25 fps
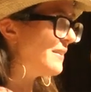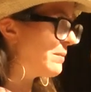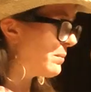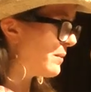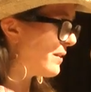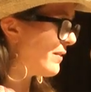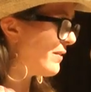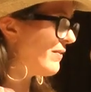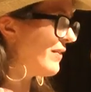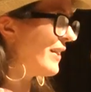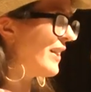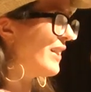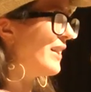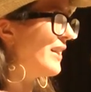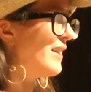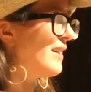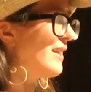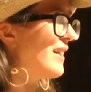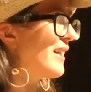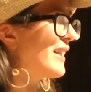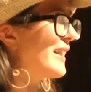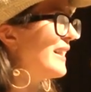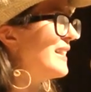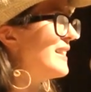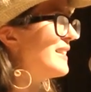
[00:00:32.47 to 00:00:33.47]
we're very
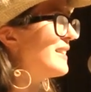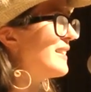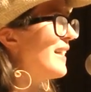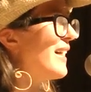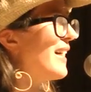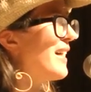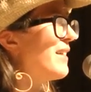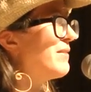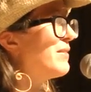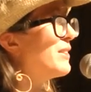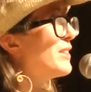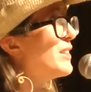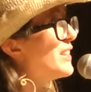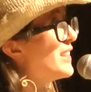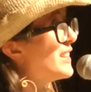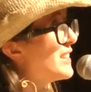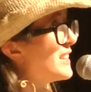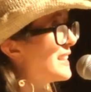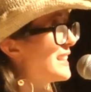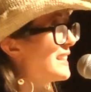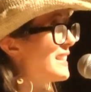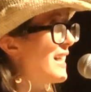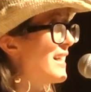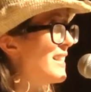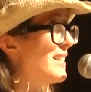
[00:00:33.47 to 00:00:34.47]
lucky to have her here
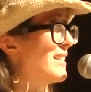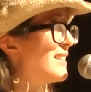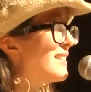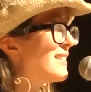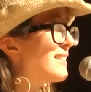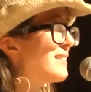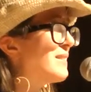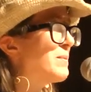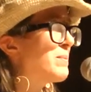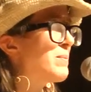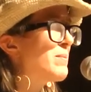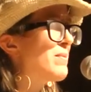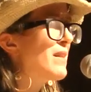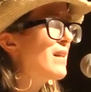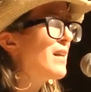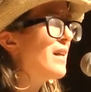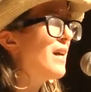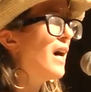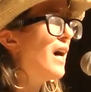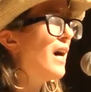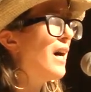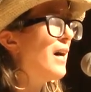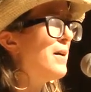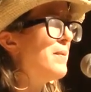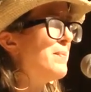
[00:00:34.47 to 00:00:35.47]
tonight.
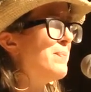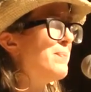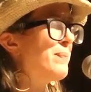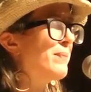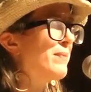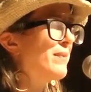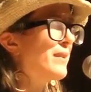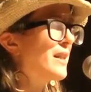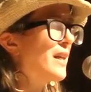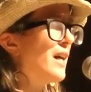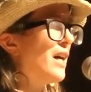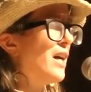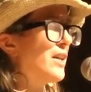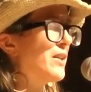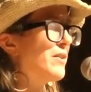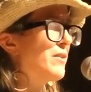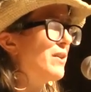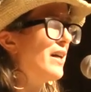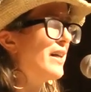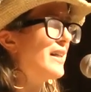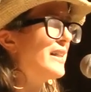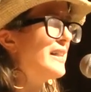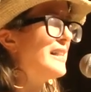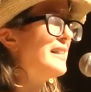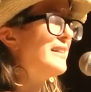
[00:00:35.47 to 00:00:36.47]

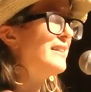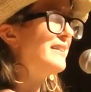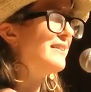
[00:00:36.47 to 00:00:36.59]
Anuradha